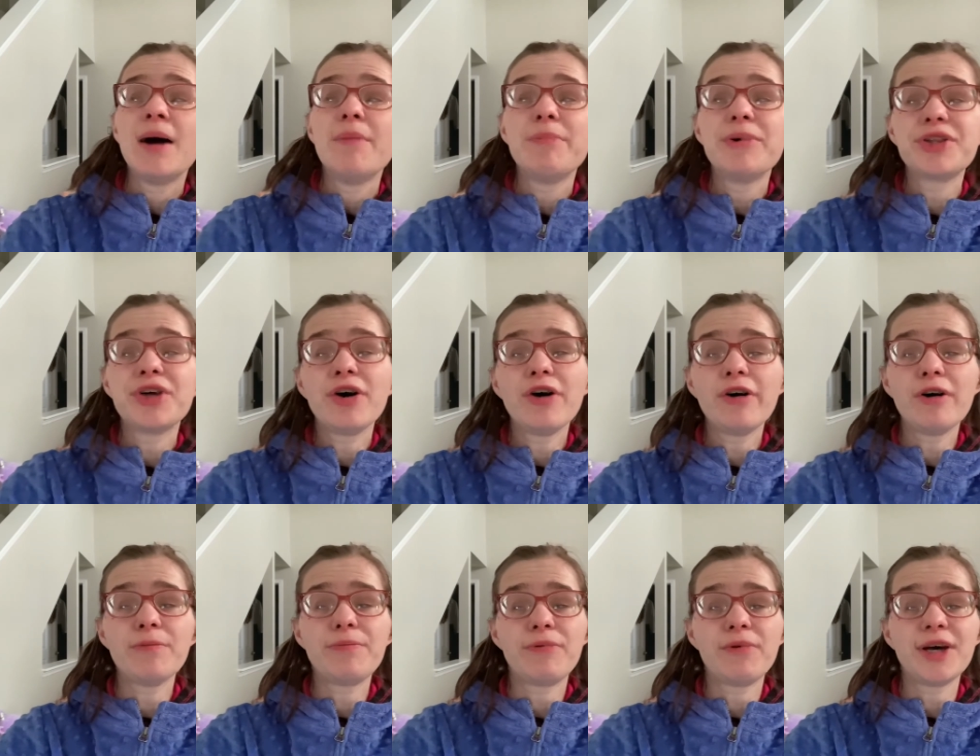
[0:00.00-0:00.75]
But the
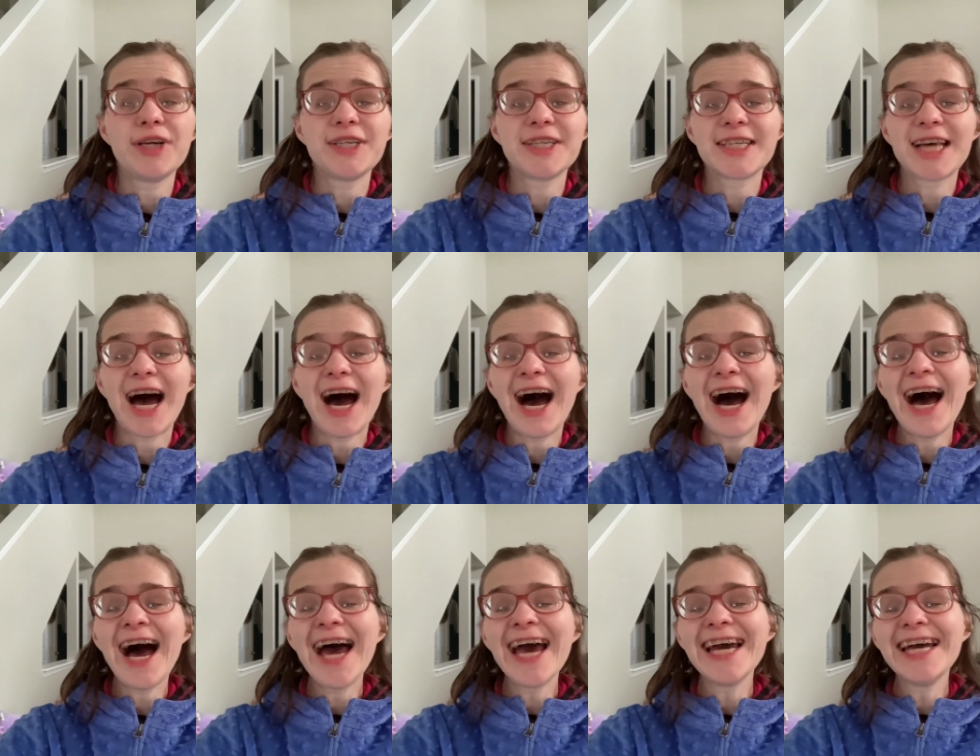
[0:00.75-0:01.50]
whole point is
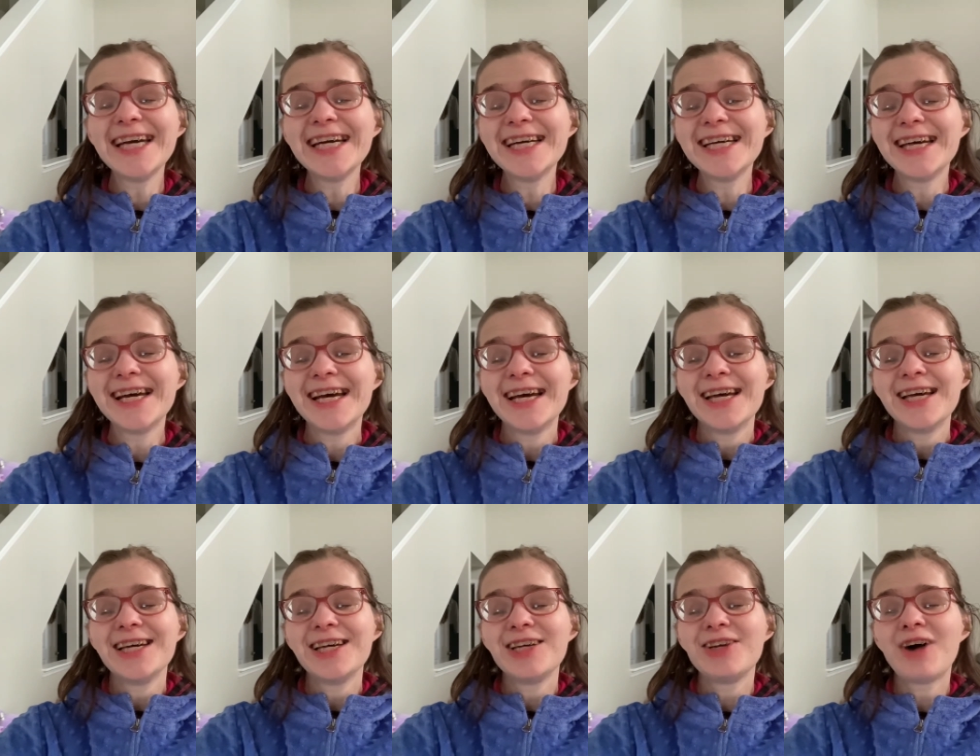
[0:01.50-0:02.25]

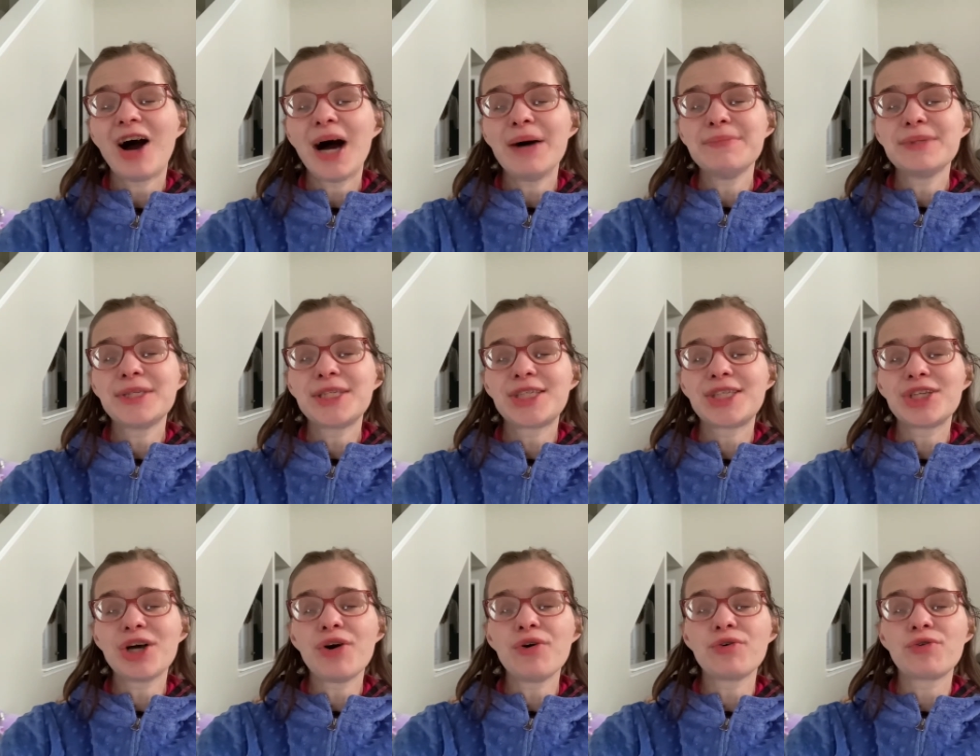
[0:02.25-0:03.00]
I'm
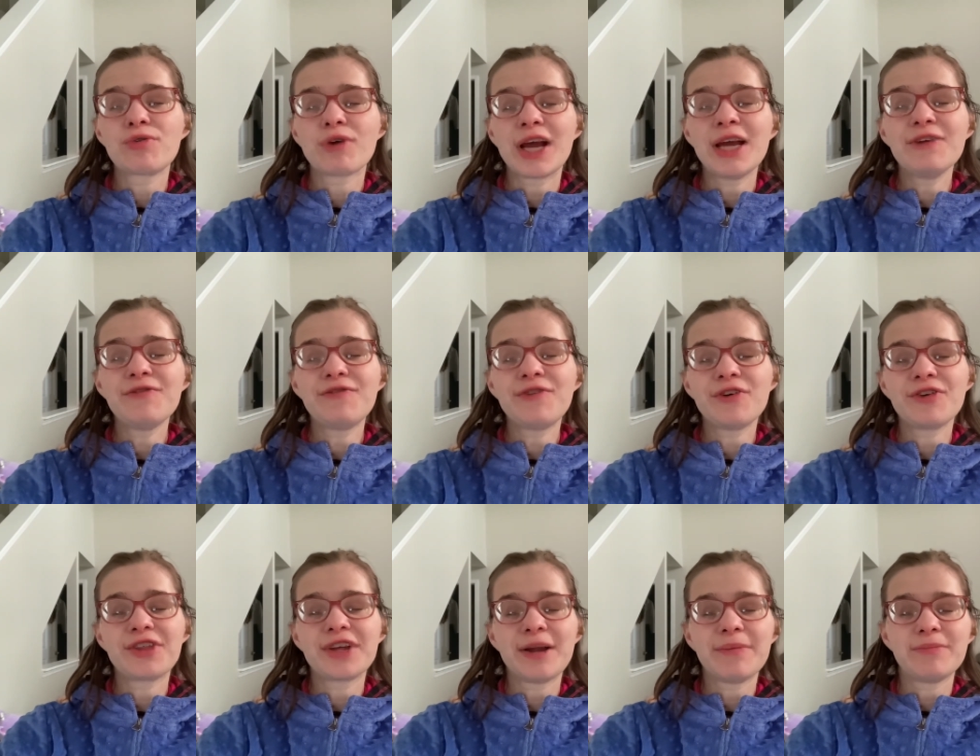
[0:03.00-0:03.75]
so
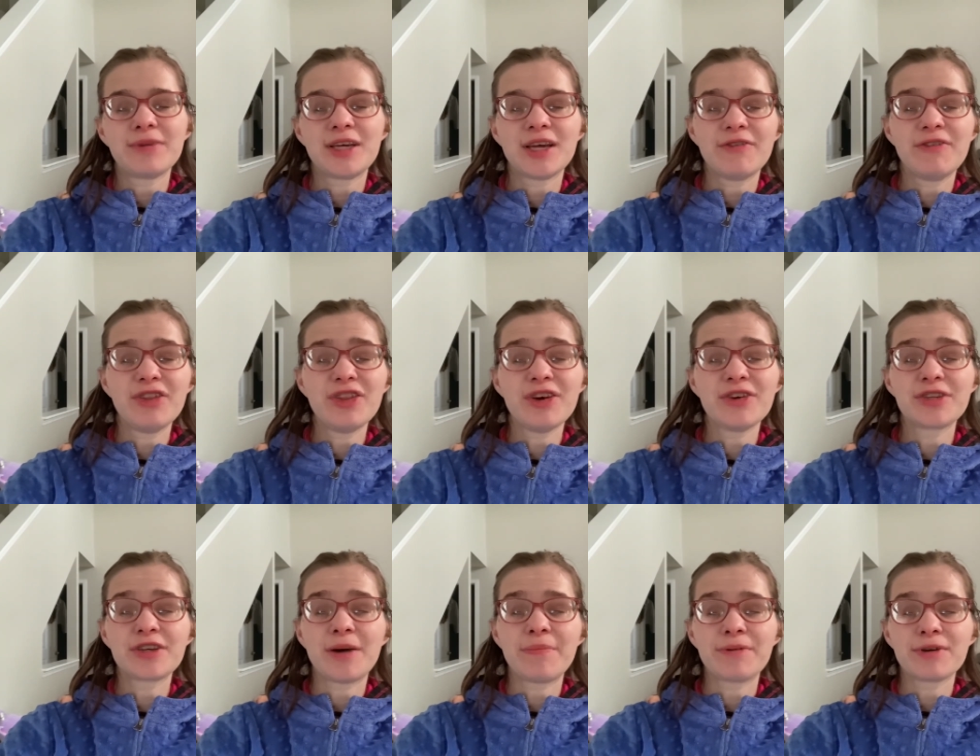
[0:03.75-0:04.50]
grateful that I'm given
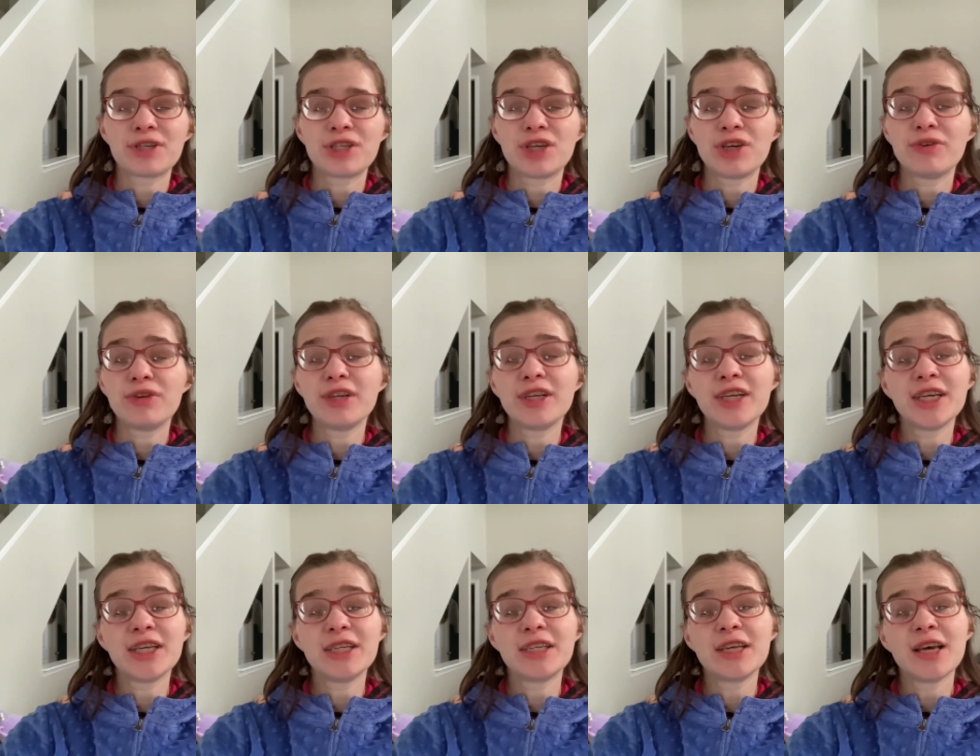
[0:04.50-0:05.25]
those
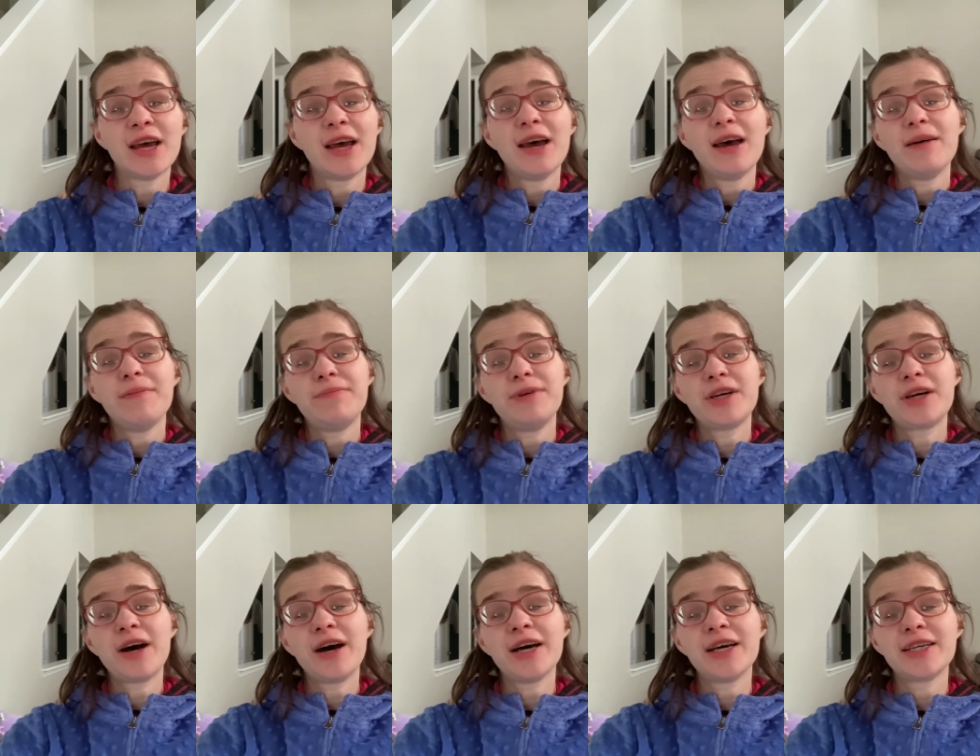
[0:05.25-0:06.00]
opportunities,
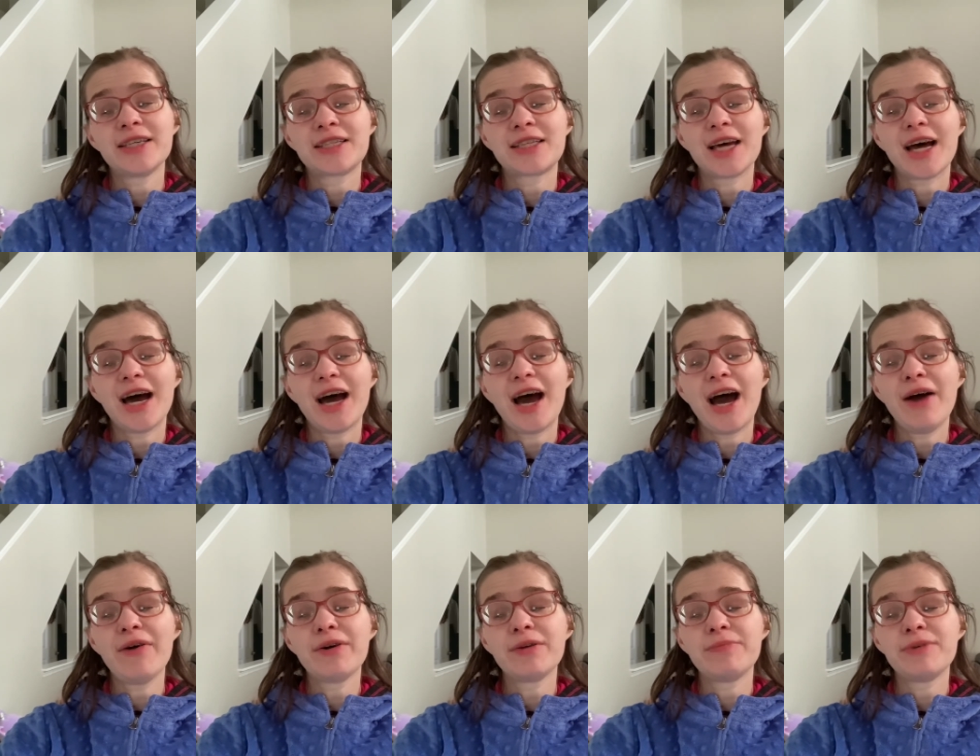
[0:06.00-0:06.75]
because
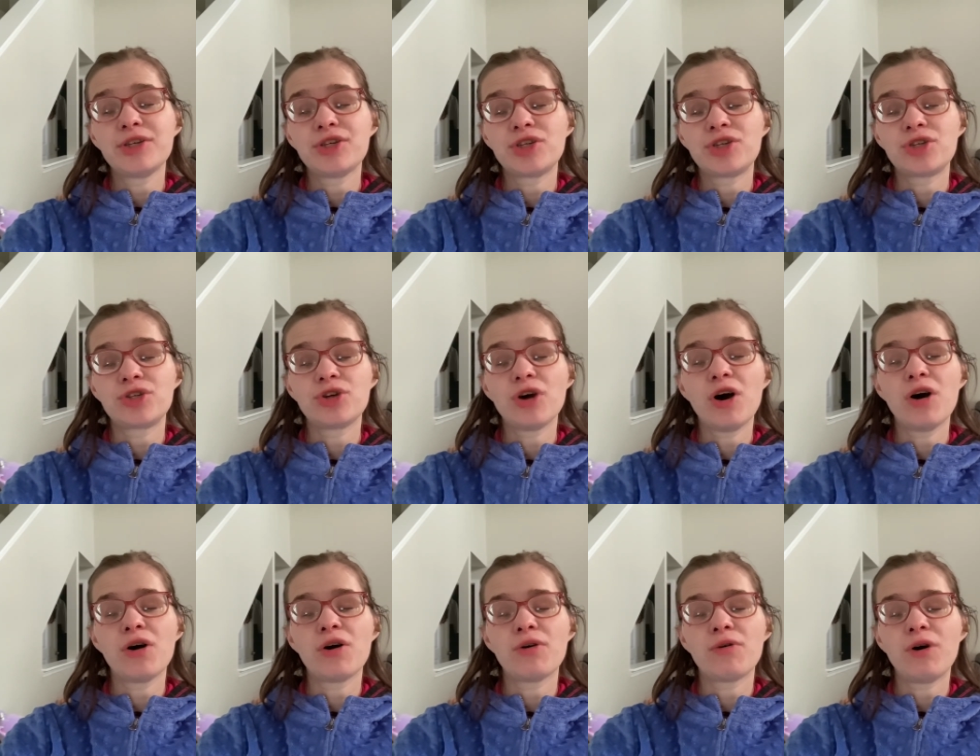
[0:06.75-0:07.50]
I would be
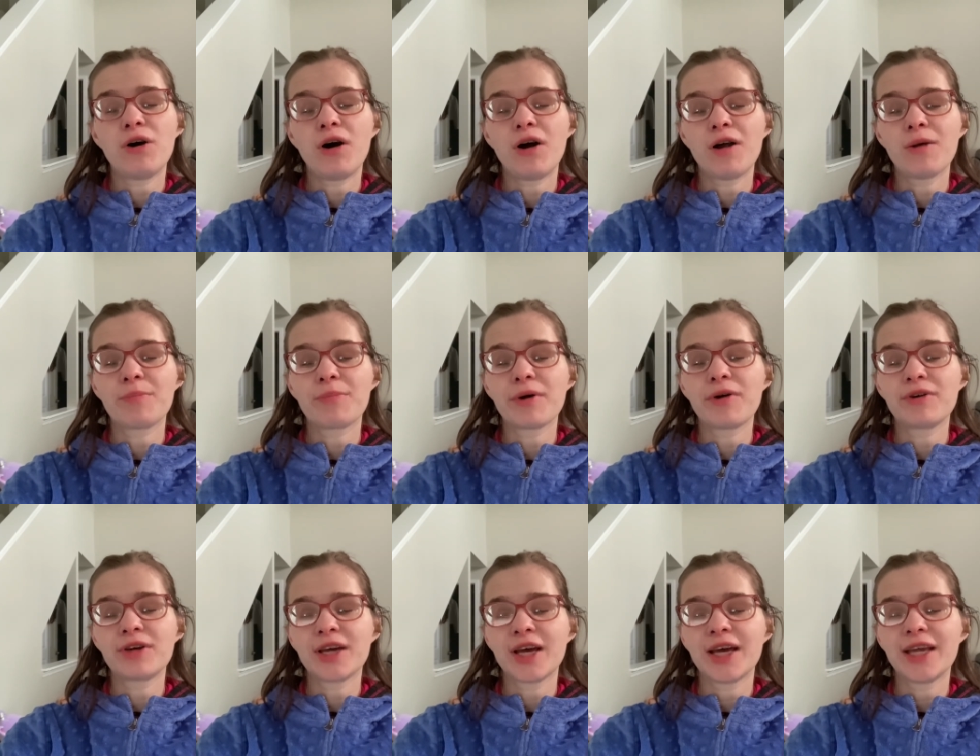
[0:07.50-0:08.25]
so
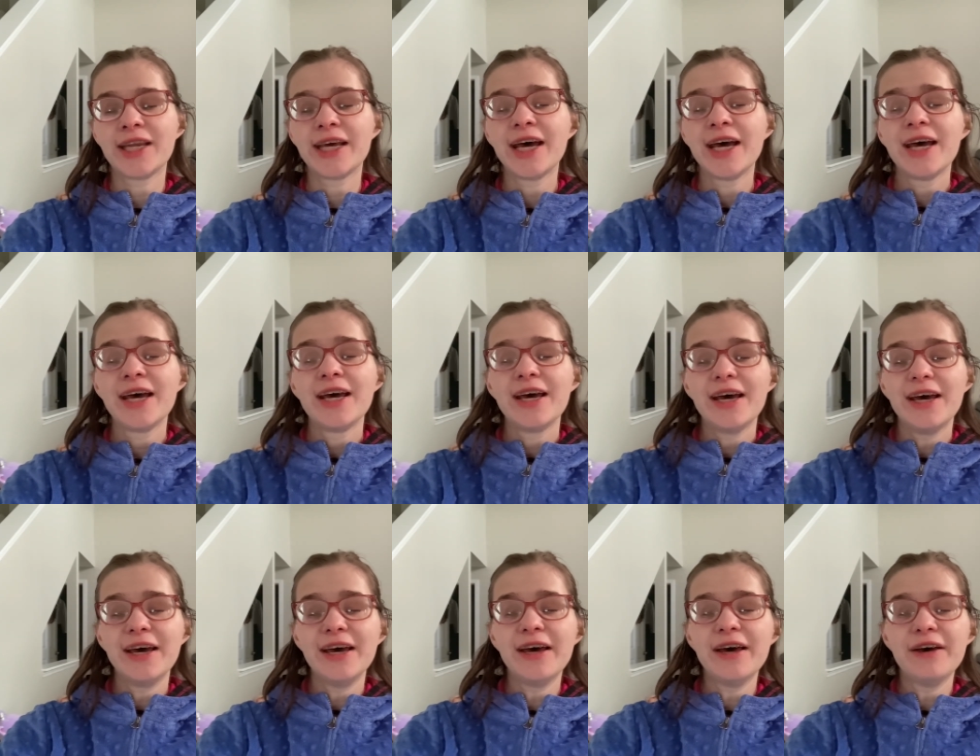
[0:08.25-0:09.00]
heartbroken
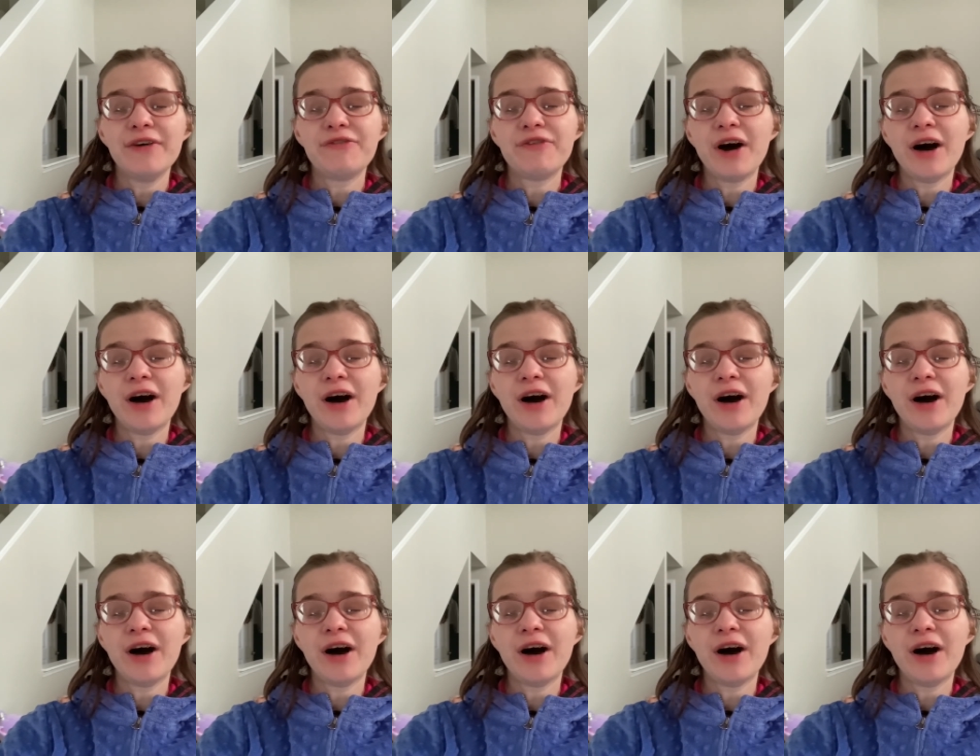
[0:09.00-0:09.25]
if,